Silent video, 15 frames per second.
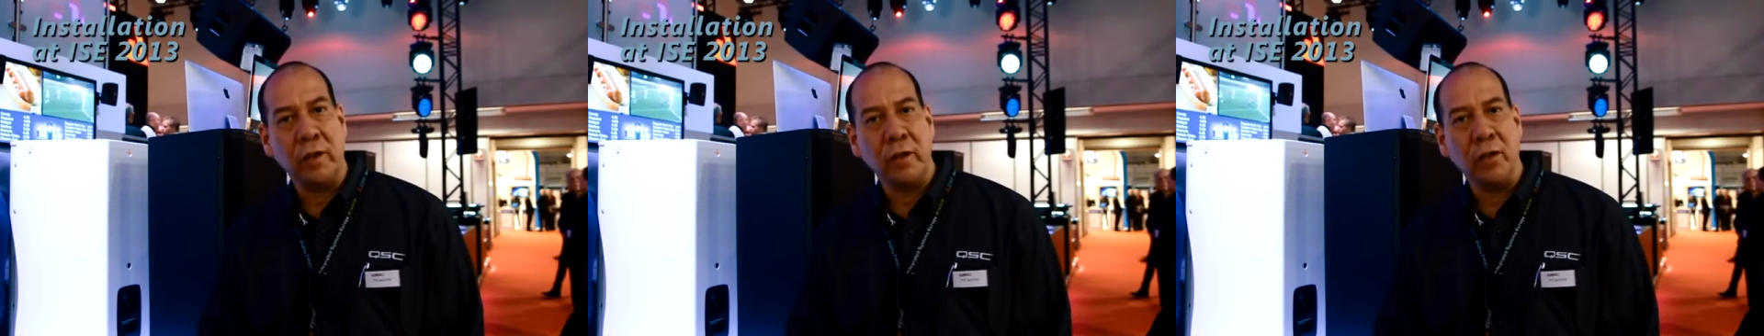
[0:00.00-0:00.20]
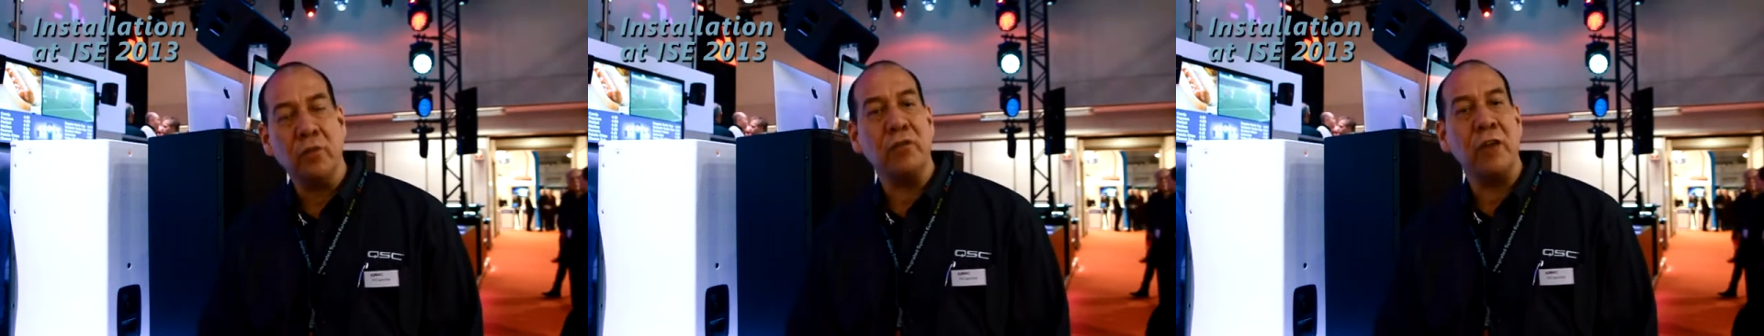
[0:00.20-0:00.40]

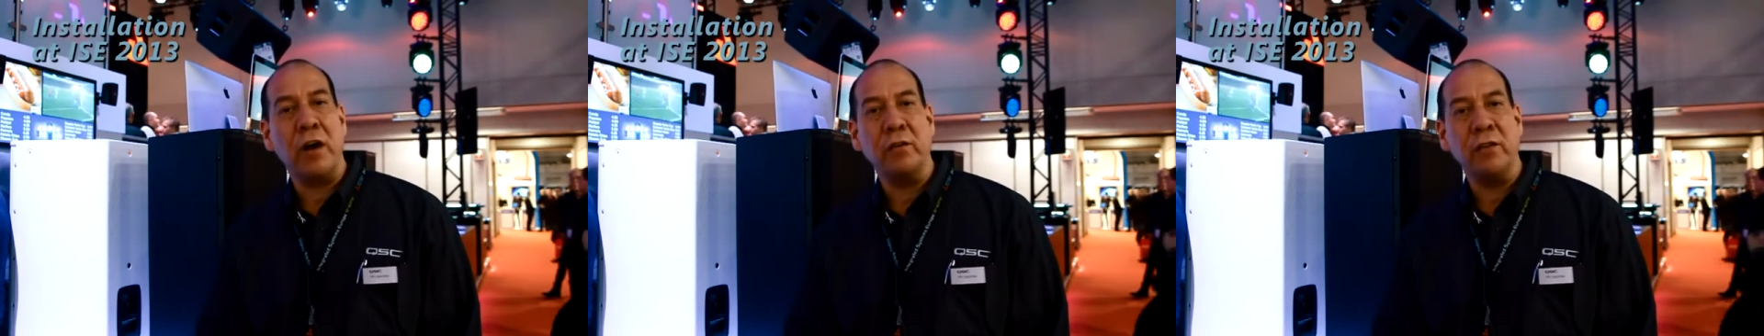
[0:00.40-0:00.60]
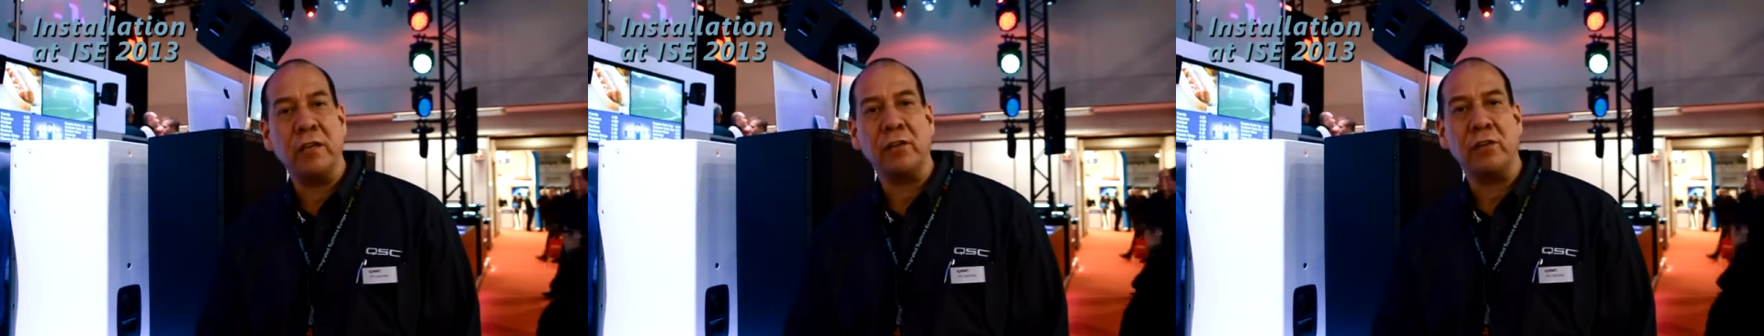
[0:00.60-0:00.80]
you'll
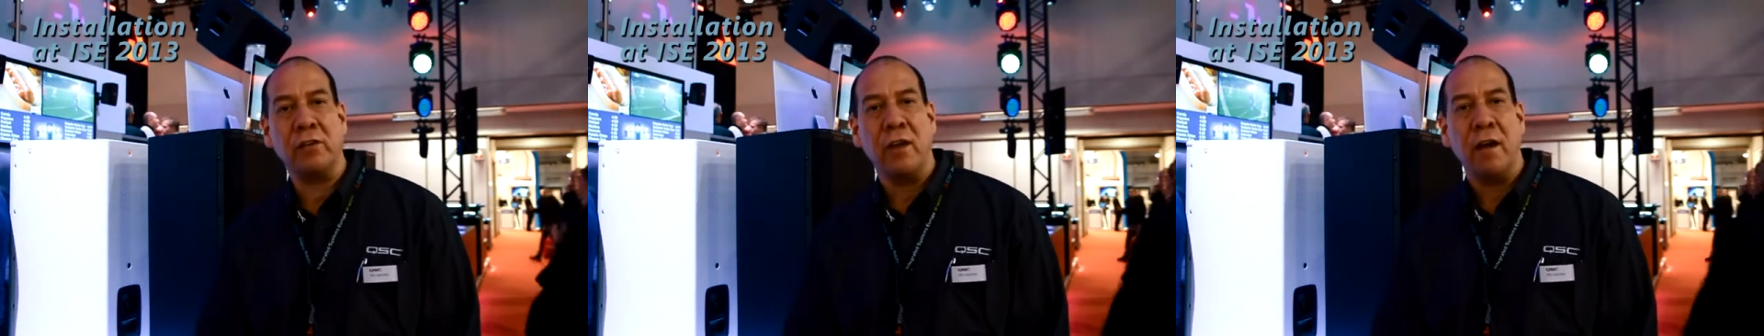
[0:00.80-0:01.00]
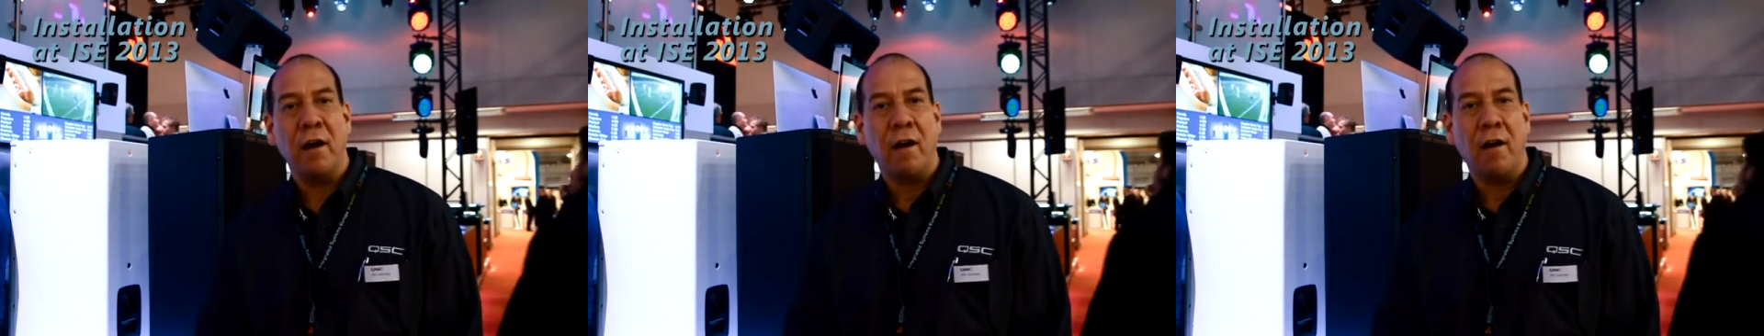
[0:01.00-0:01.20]

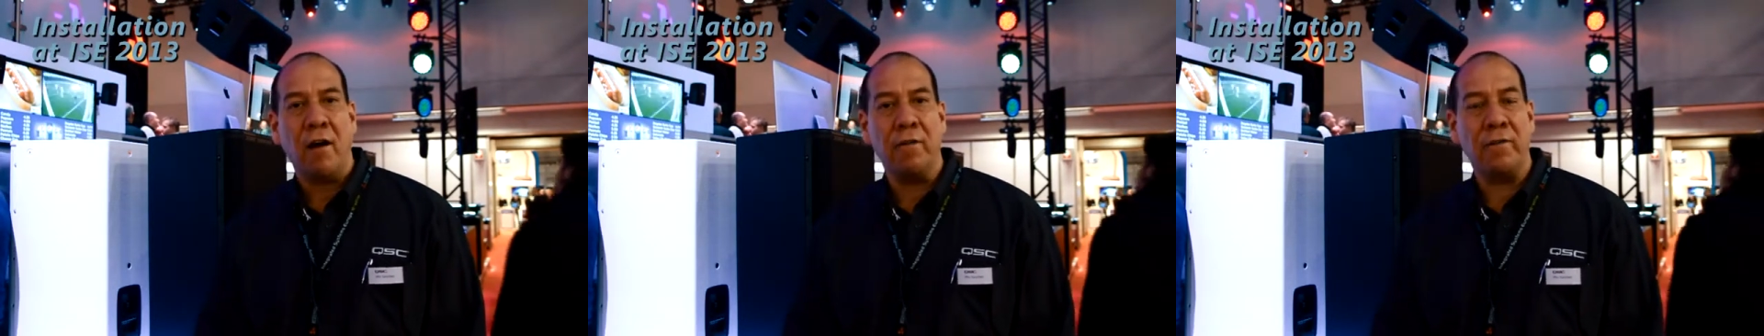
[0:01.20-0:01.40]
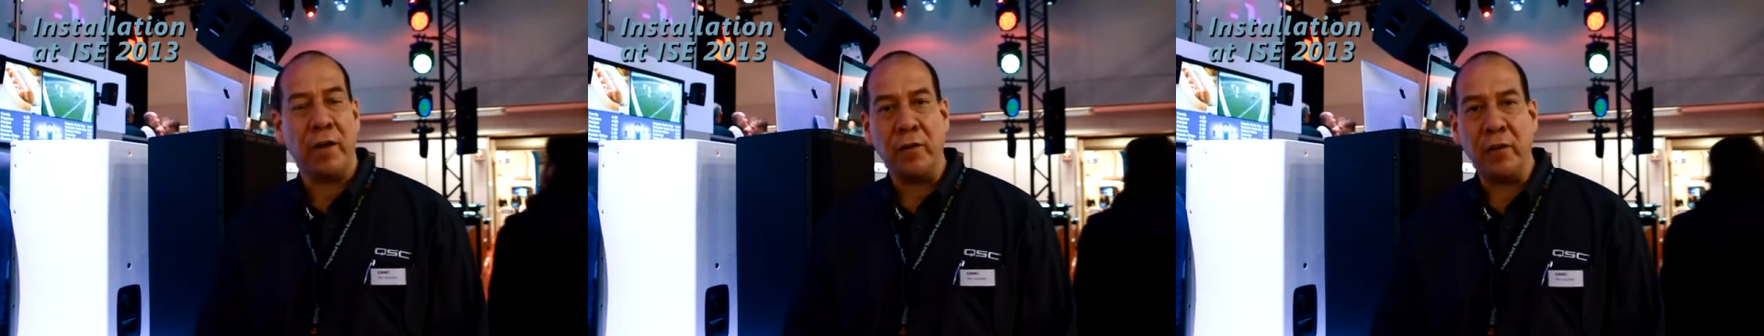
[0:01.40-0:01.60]
notice,
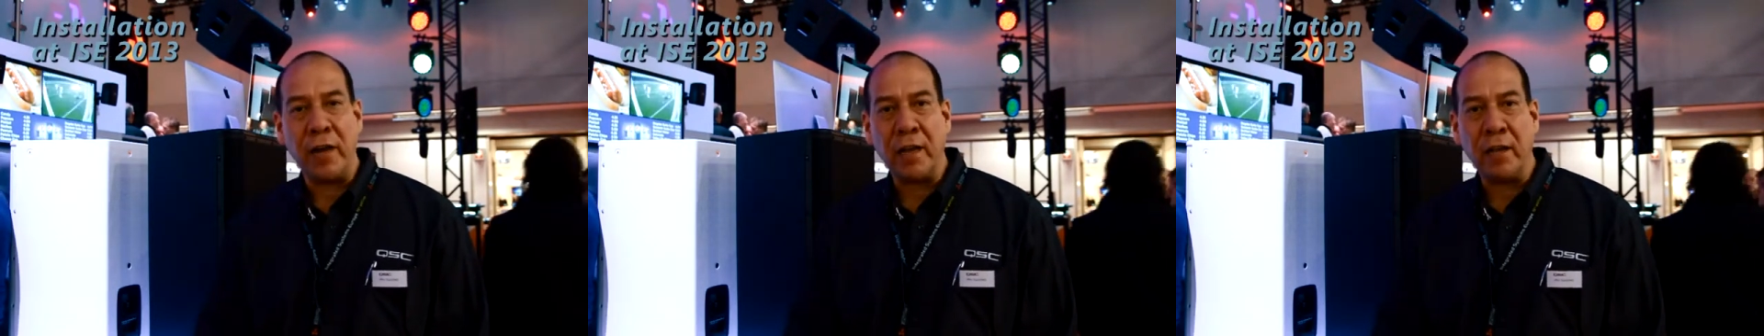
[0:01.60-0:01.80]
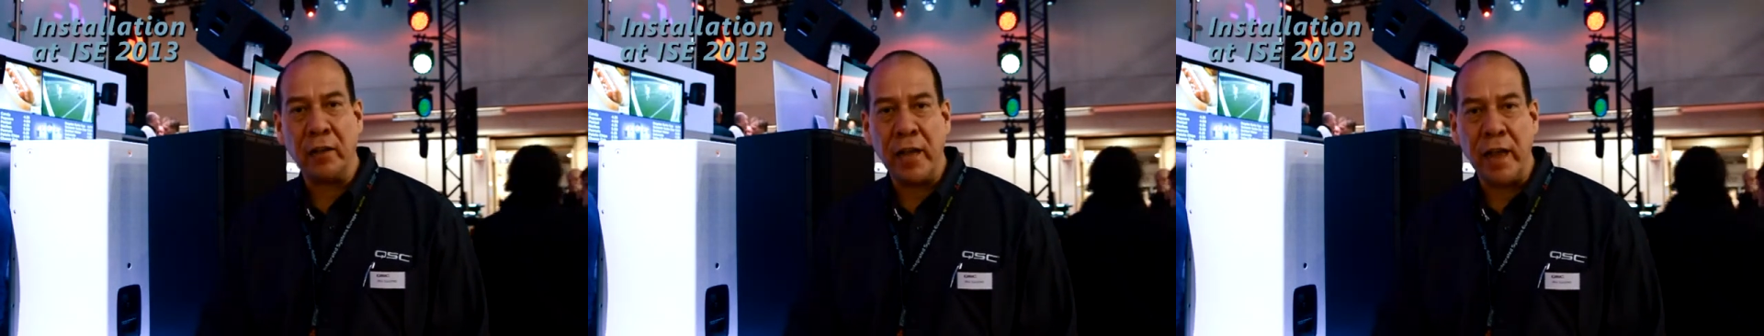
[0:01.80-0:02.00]
are very
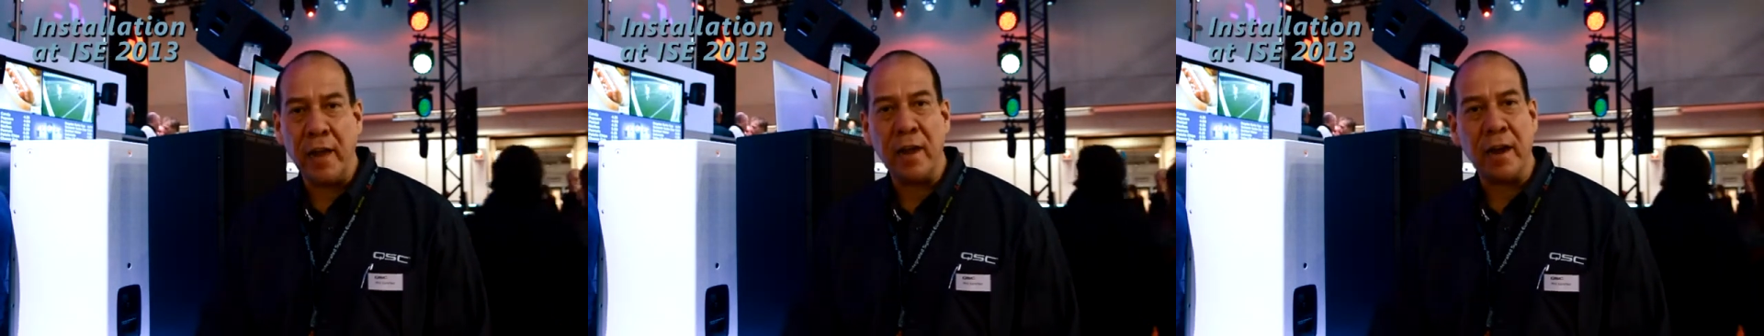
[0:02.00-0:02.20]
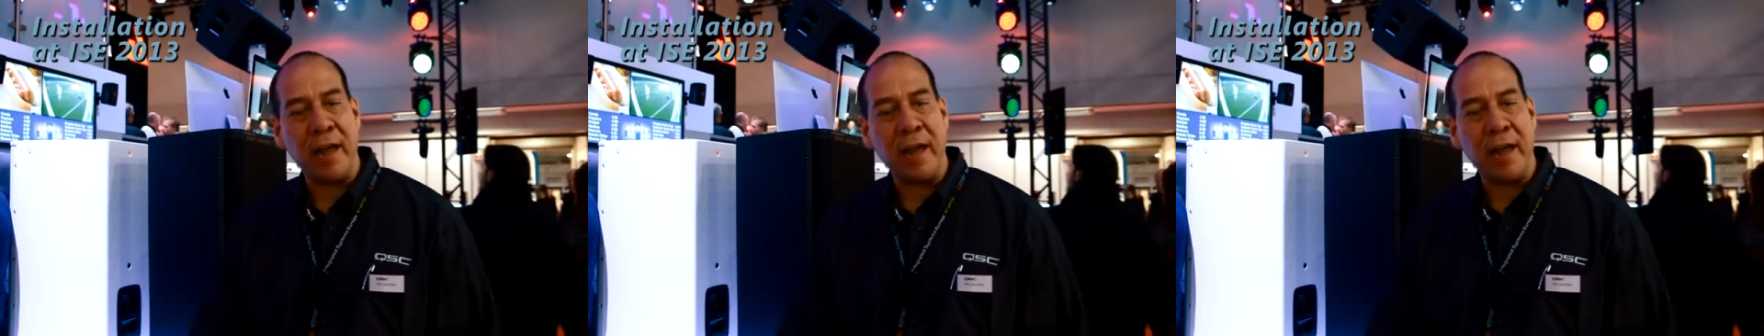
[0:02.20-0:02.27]
clean.